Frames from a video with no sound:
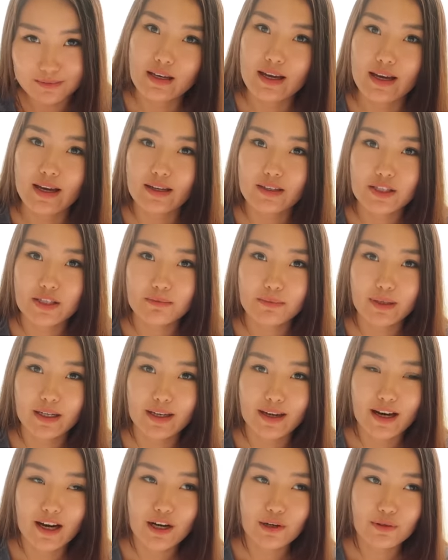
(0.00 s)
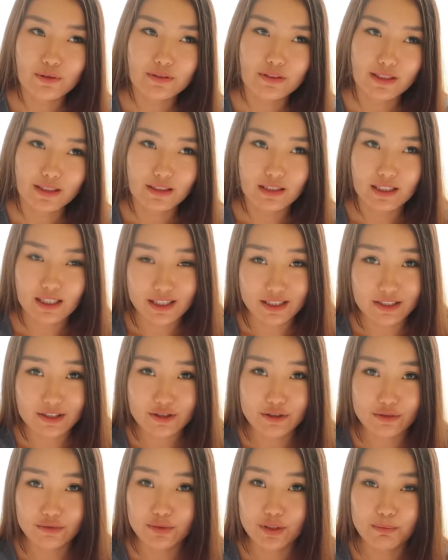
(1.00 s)
And my own ideas
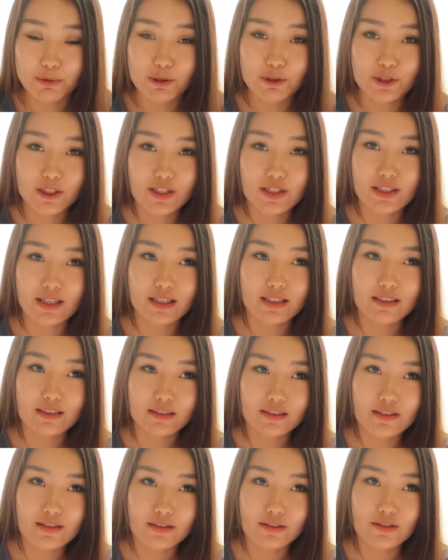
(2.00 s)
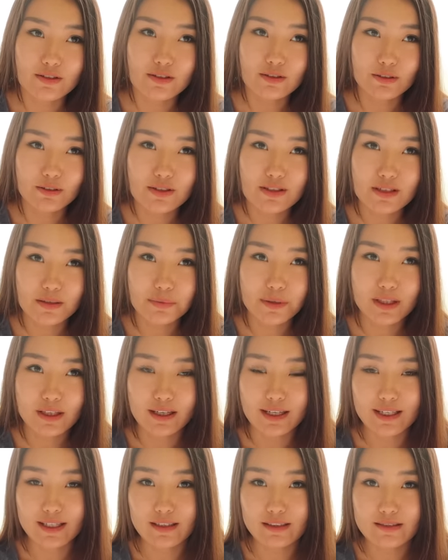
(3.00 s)
of the beauty standards is not something
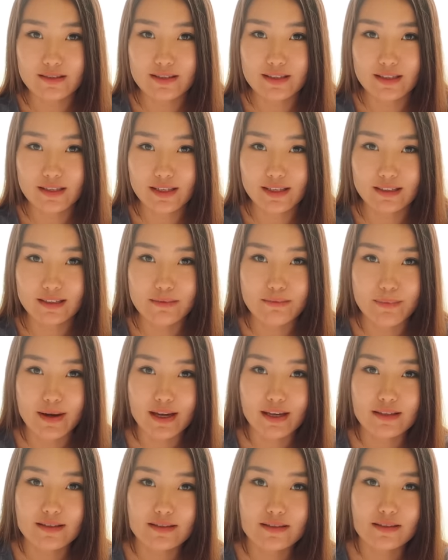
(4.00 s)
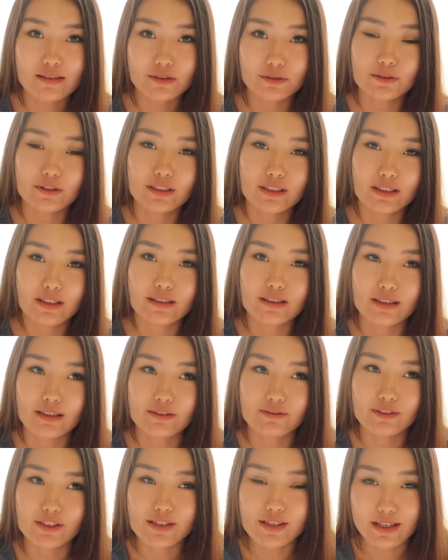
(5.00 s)
I can see in the magazine or in
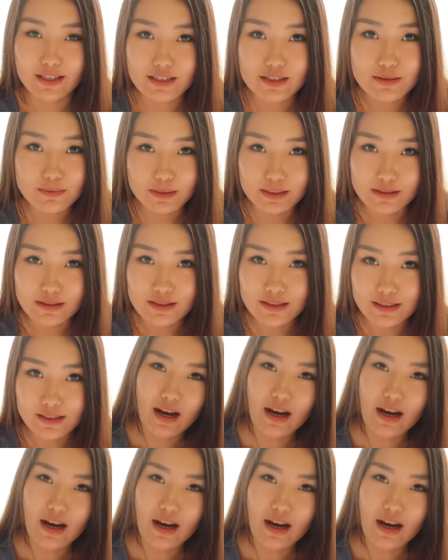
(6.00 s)
advertisements.